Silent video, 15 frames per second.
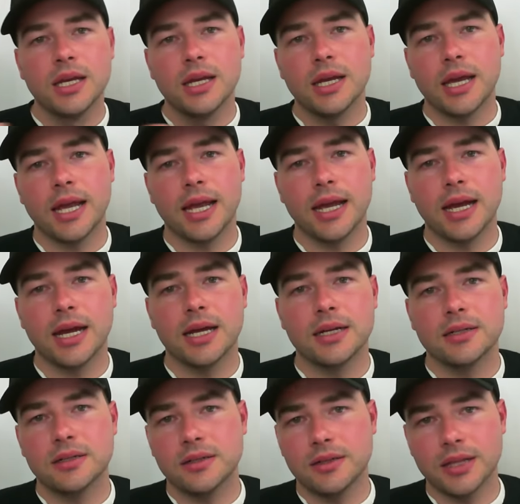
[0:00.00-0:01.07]

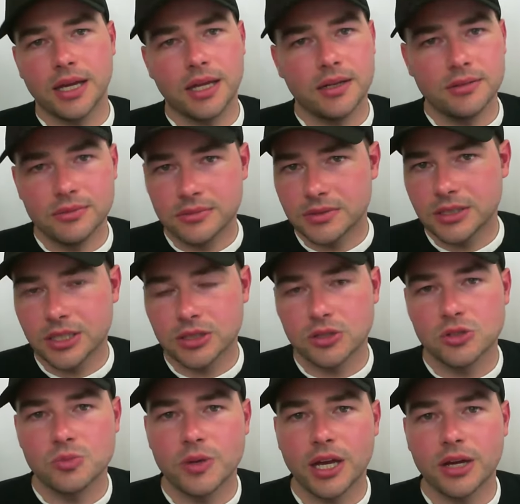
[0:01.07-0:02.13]
And then get
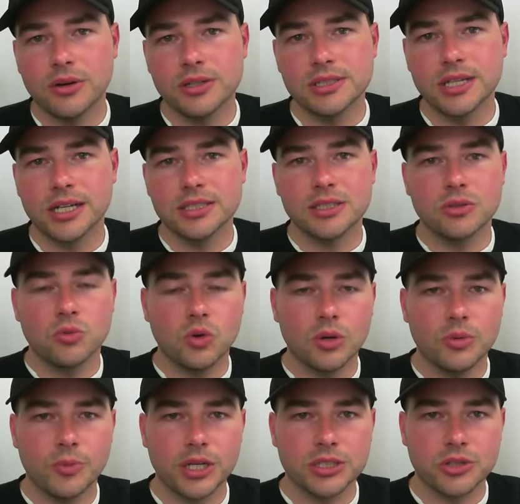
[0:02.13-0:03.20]
those batteries nice and warm
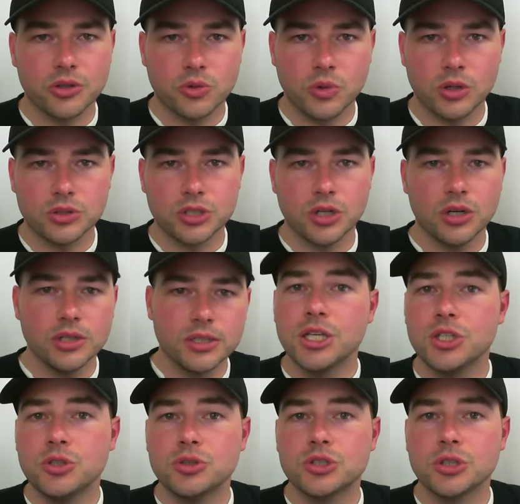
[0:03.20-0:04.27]
and make sure they're well charged.
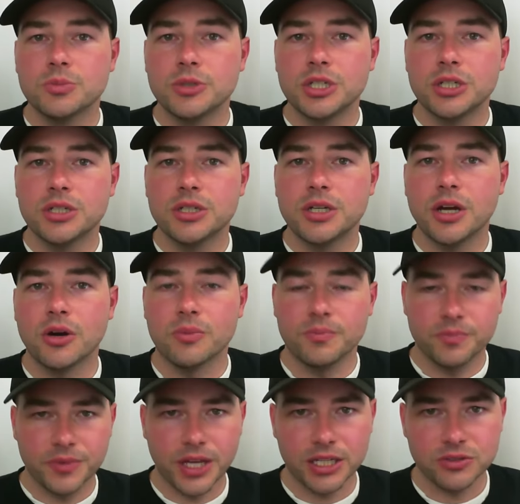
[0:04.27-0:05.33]
You should be good to go.
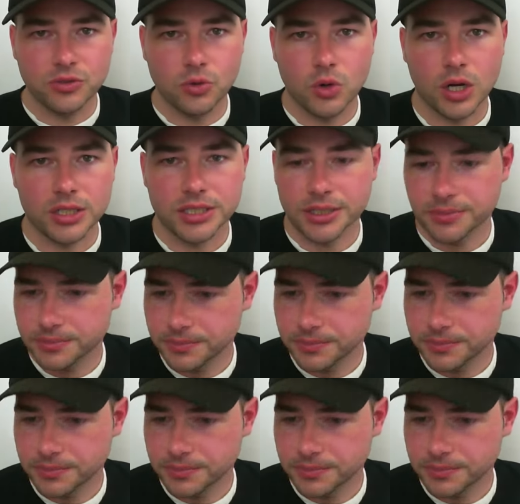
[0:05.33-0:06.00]
Thanks for watching.